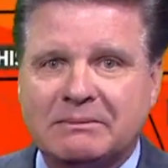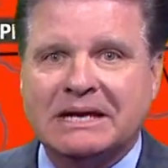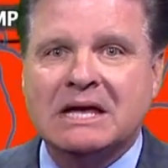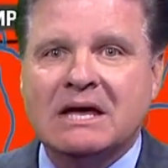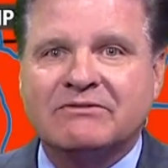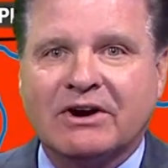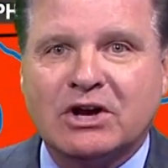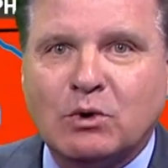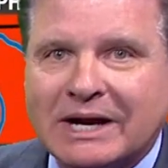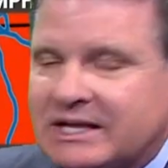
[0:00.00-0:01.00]
Let me
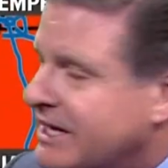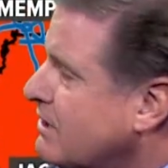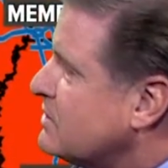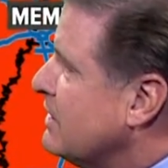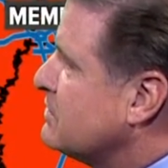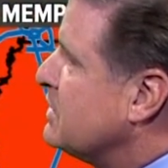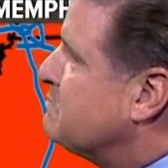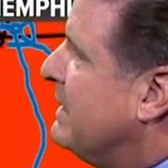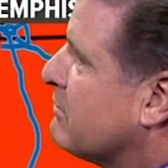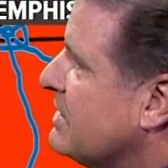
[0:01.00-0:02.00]
very quickly. Here's this
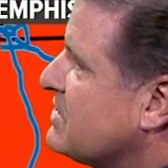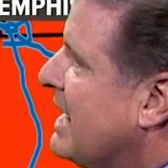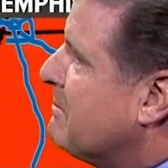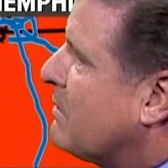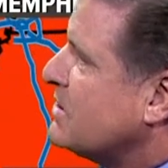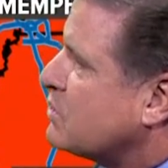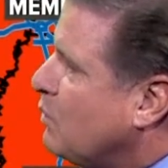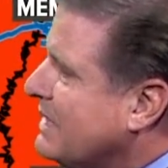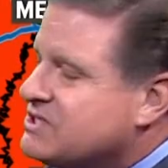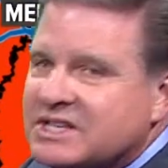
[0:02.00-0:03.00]
big ridge of high pressure.
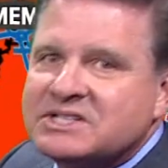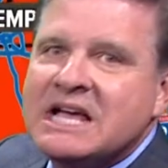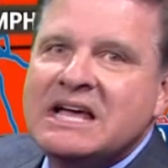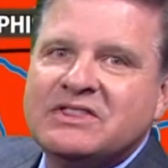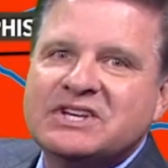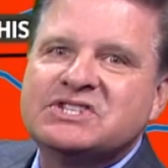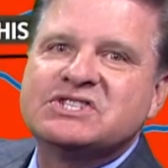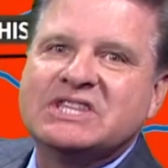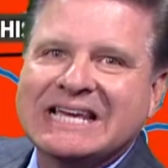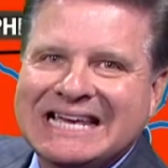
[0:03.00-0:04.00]
What is this? This
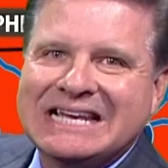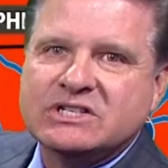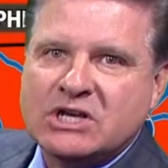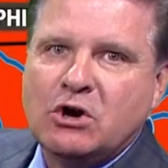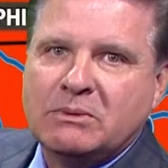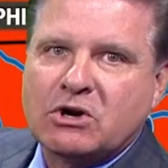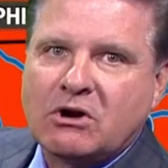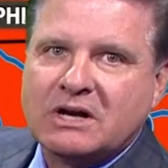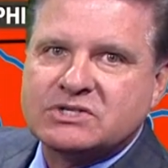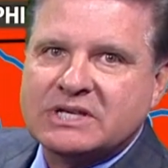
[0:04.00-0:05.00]
is the heat dome
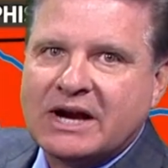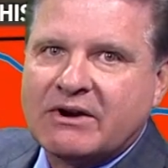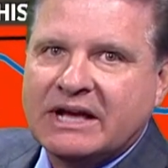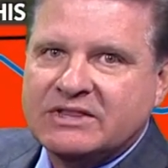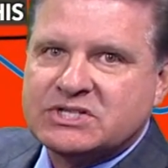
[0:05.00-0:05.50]
across the area.